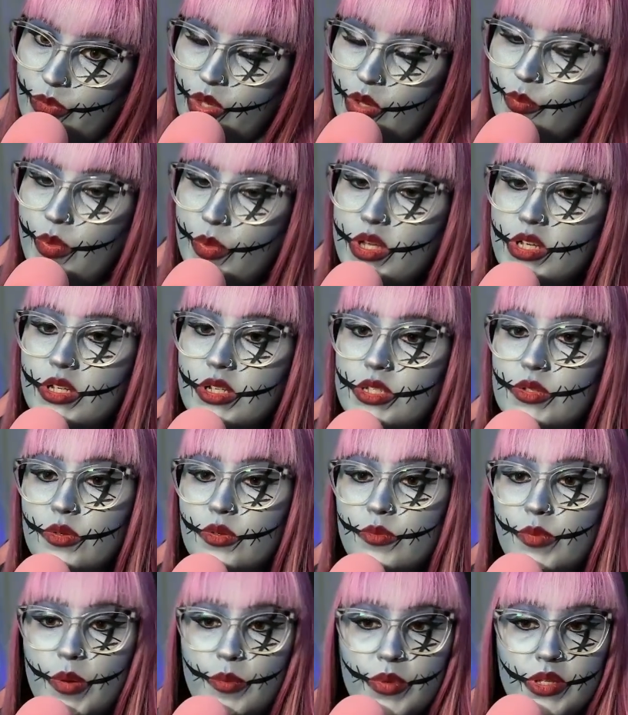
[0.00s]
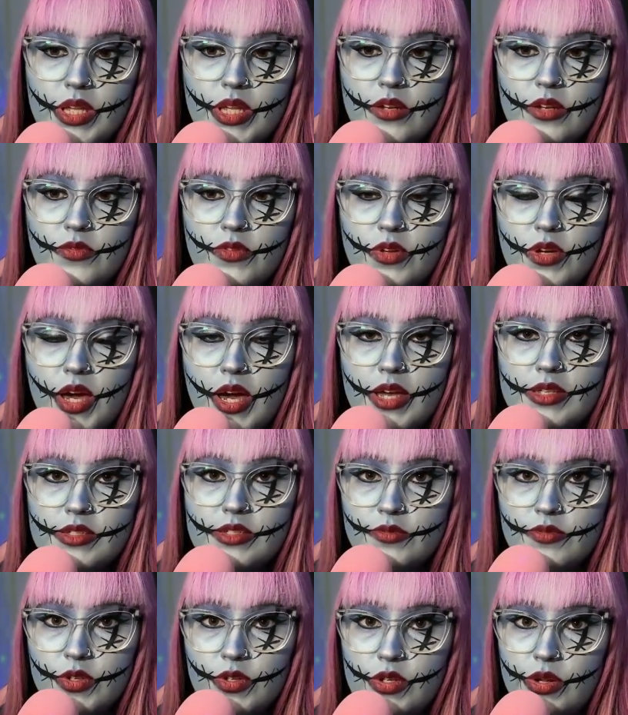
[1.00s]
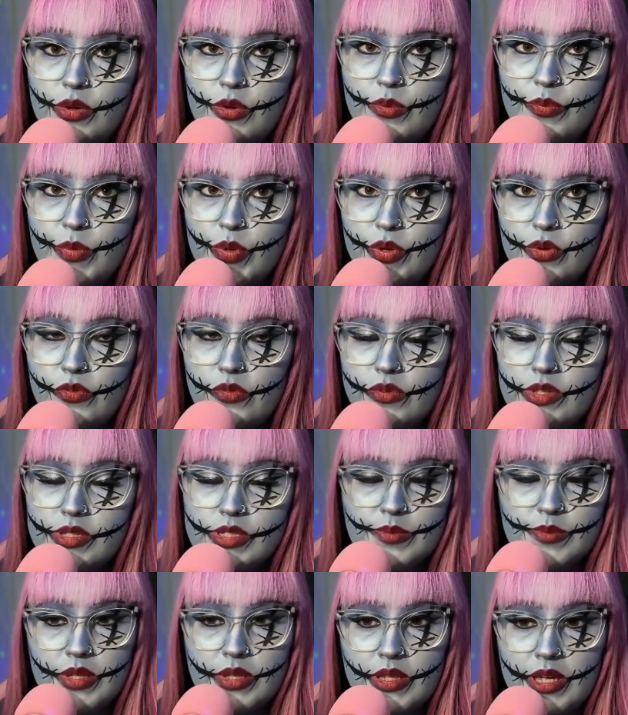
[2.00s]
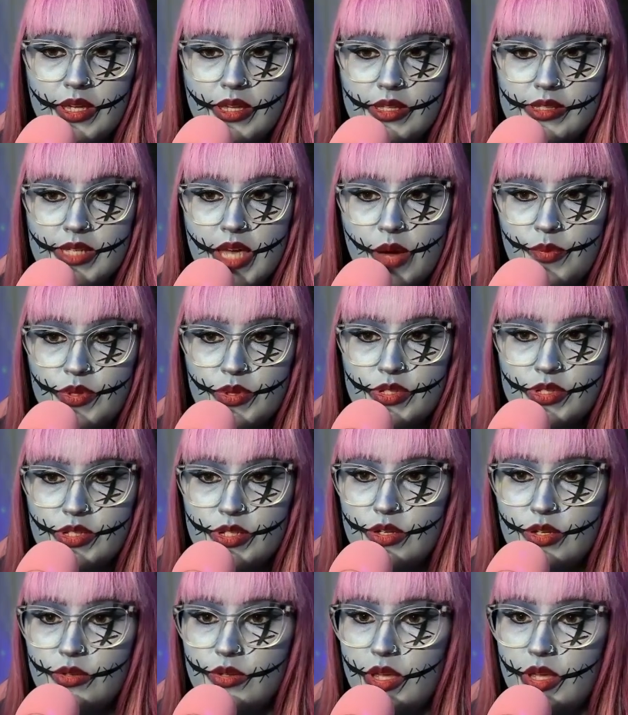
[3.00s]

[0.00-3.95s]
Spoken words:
But just remember that if you do move and something like this happens to you,